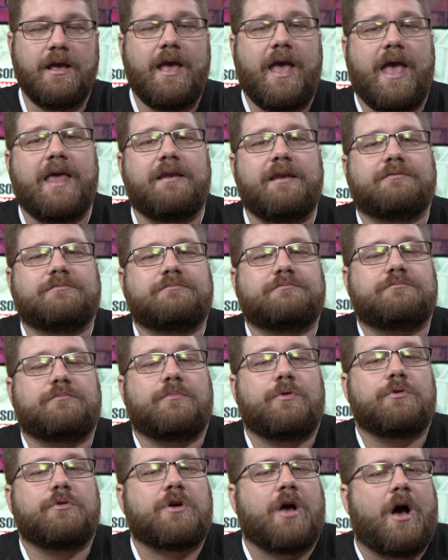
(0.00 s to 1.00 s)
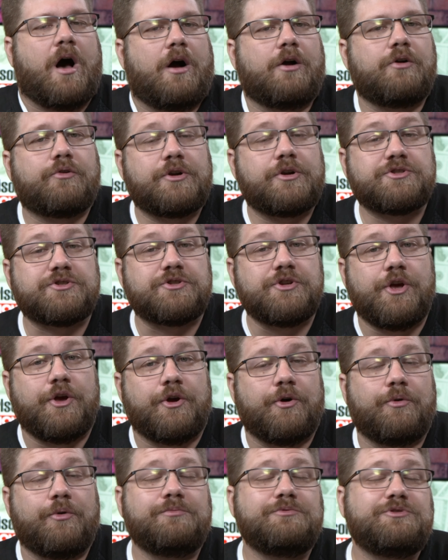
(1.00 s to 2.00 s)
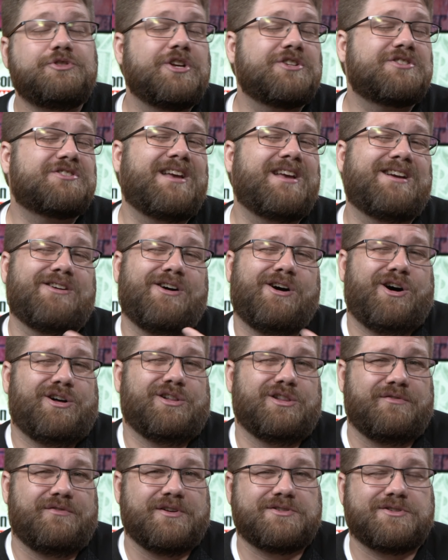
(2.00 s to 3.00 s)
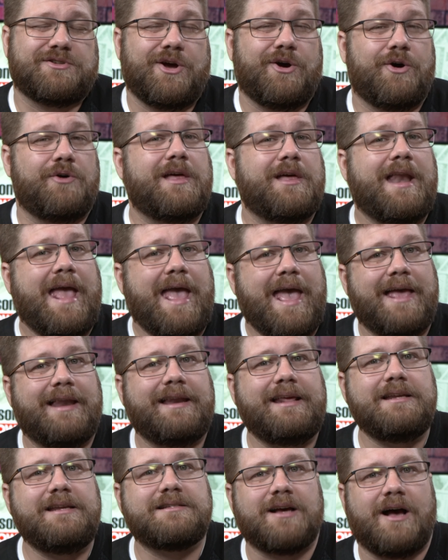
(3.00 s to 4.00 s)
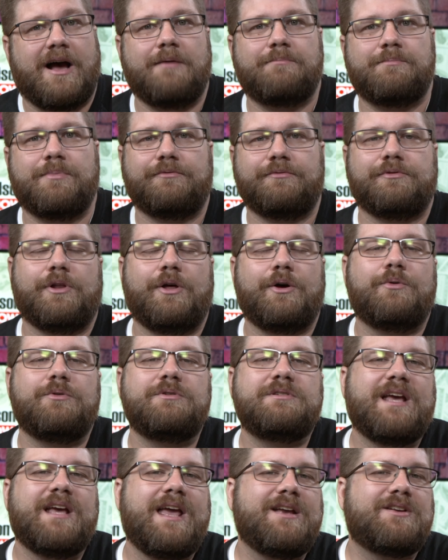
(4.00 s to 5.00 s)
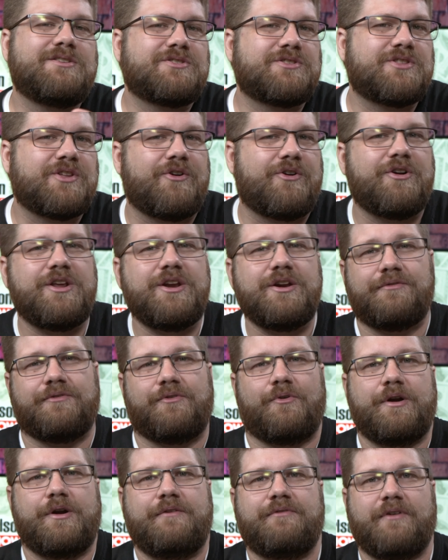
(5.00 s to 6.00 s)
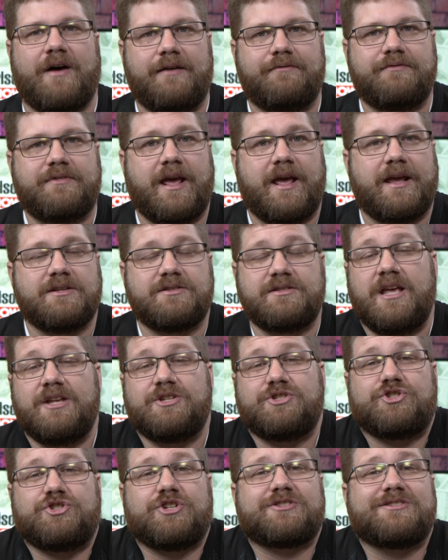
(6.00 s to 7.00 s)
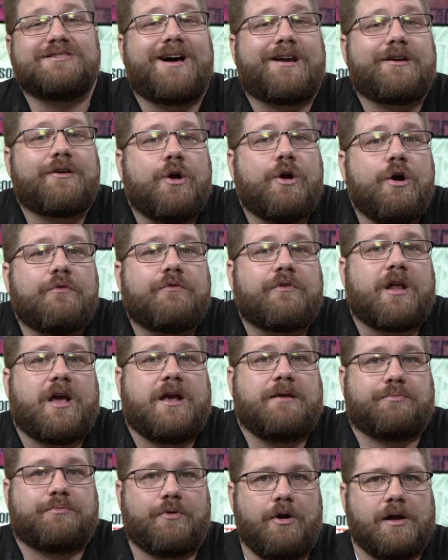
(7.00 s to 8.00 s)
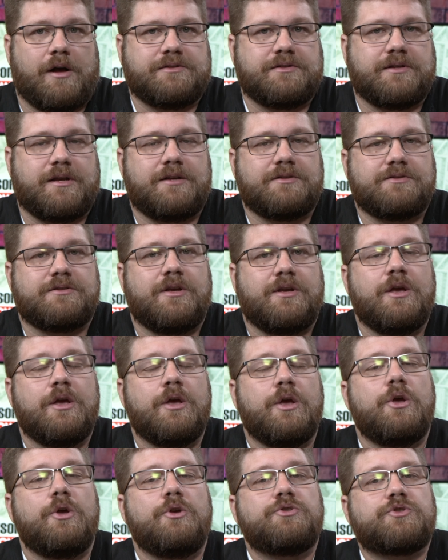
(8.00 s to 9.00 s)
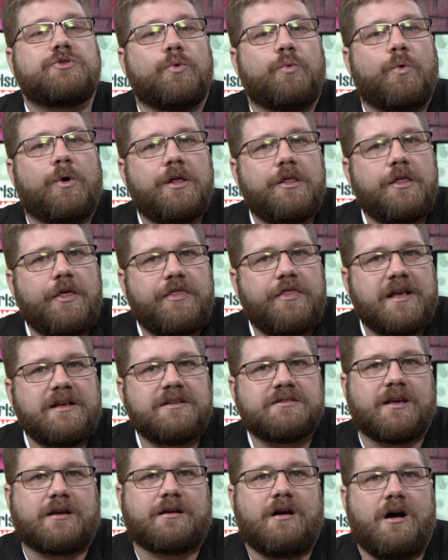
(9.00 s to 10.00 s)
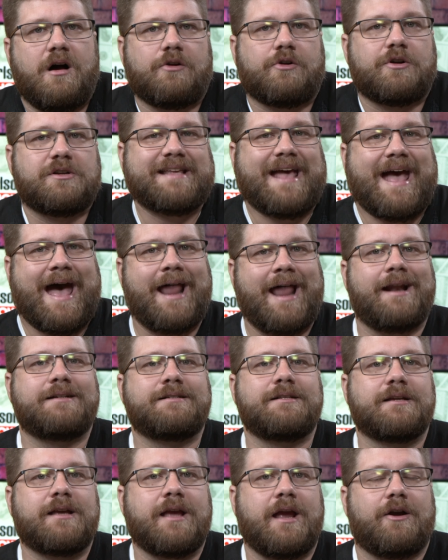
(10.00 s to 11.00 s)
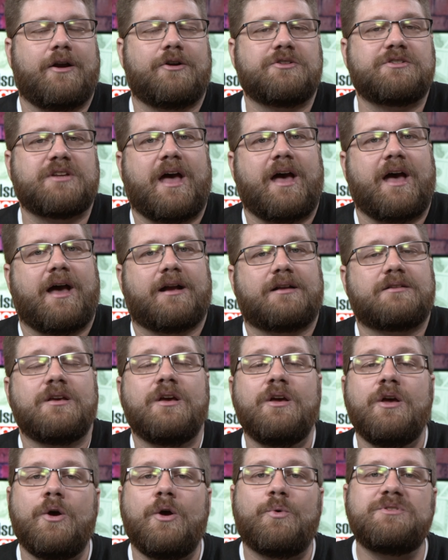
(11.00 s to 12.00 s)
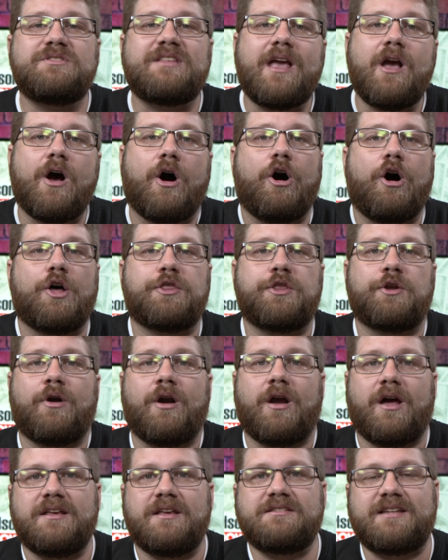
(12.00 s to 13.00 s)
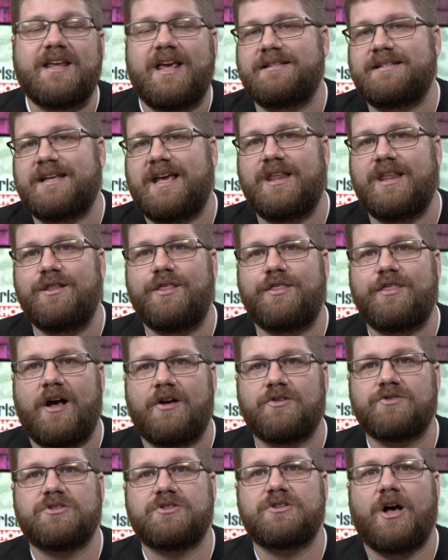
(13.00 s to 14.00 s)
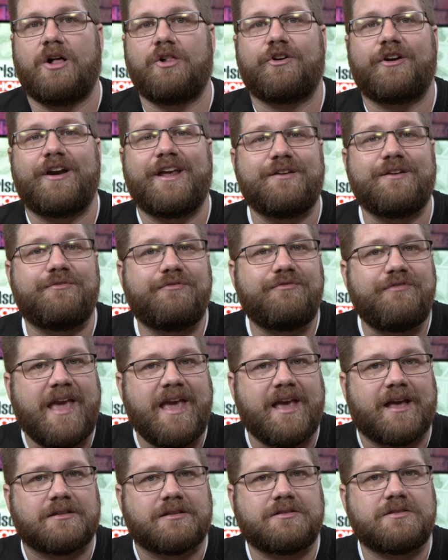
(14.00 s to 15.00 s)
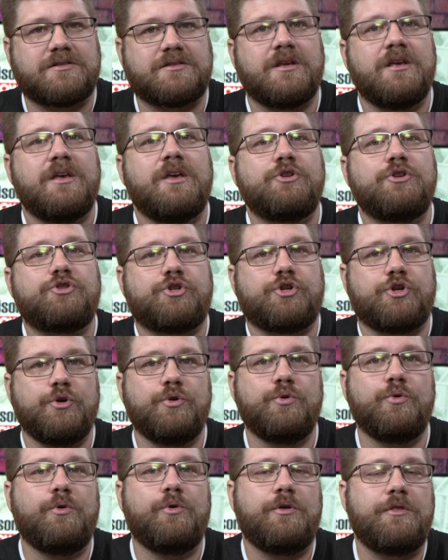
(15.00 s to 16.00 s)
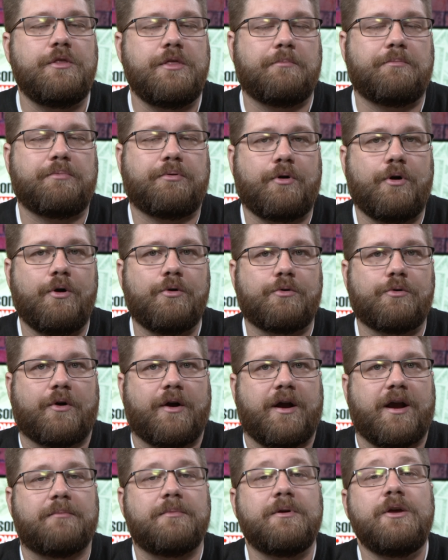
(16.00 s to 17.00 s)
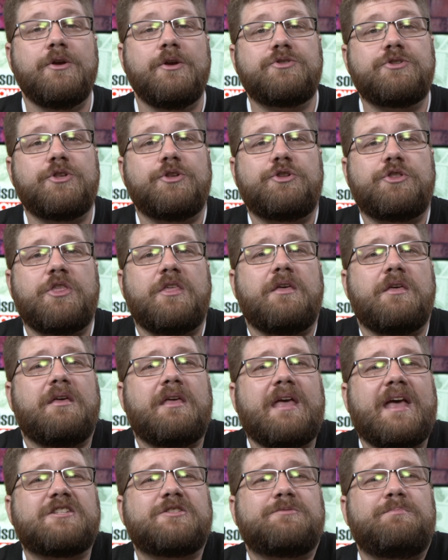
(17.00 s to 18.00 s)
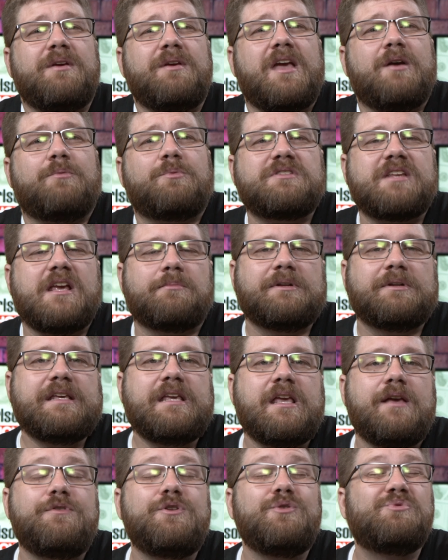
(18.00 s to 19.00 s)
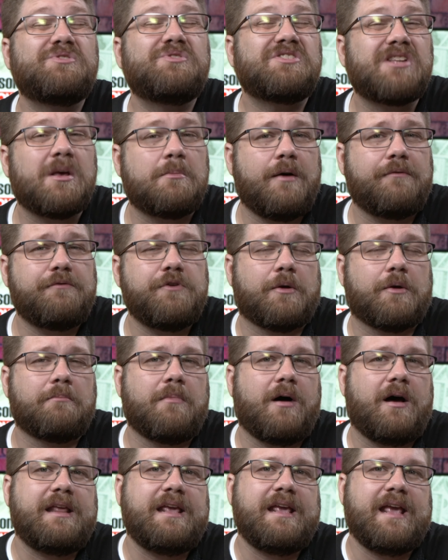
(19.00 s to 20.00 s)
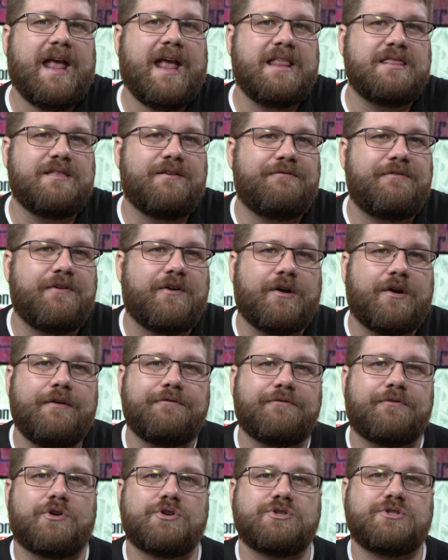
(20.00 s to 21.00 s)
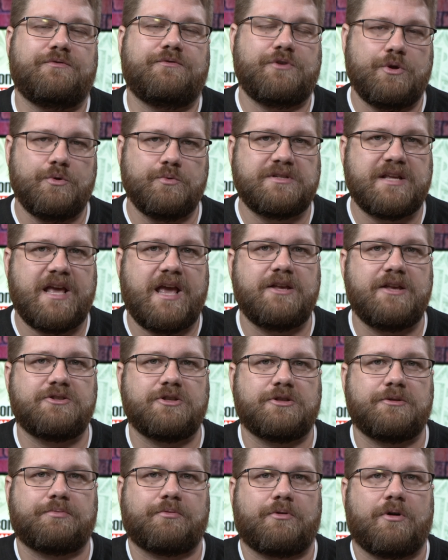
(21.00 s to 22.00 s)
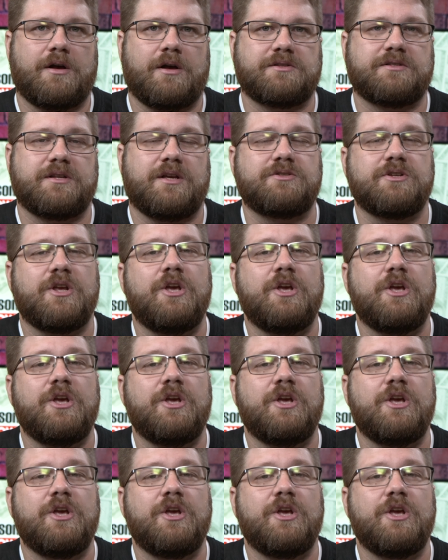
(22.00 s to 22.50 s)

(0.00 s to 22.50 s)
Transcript: And Congress knew, just like all of us know, that any type of loan takes thirty to forty-five days. It's just not an overnight process. So one of the things that Congress added to the CARES Act was they authorized a ten thousand dollar advance to the program so that the S B A was able to give you some of your money in the very first few days of the process